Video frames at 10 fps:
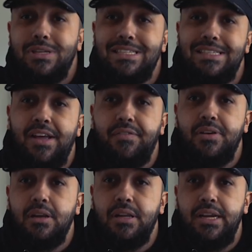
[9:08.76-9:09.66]
has
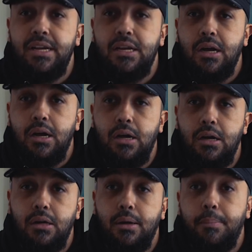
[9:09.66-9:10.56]
definitely
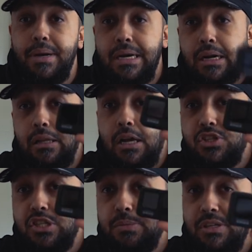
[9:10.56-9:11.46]
been
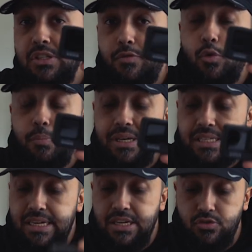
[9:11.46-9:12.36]
clutch, especially for
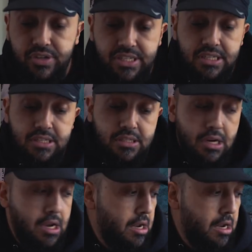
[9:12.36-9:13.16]
BTS reasons.